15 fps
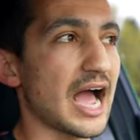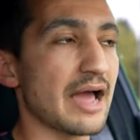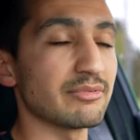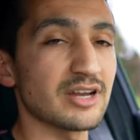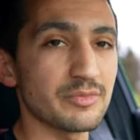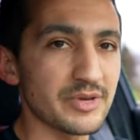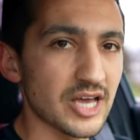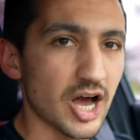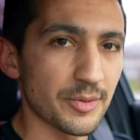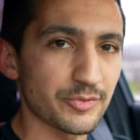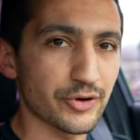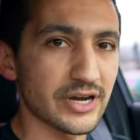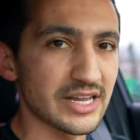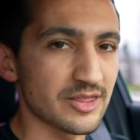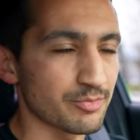I'm going to be
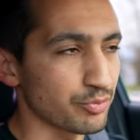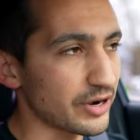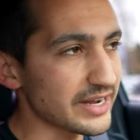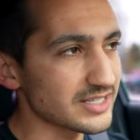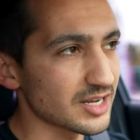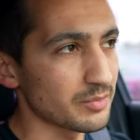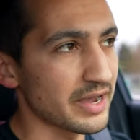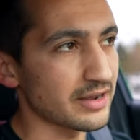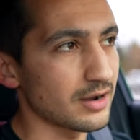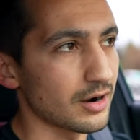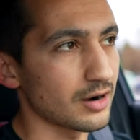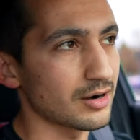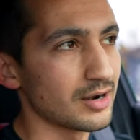upgrading the brakes on my car,